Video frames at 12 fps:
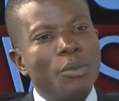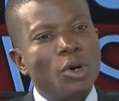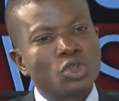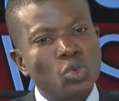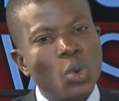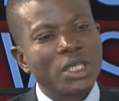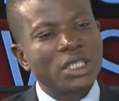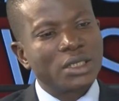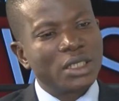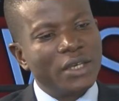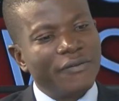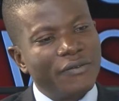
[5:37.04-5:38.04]
But
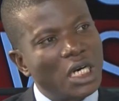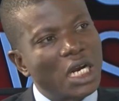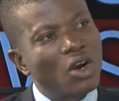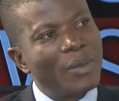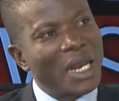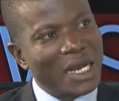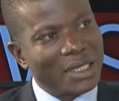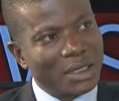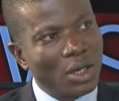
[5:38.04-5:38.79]
what the federal government has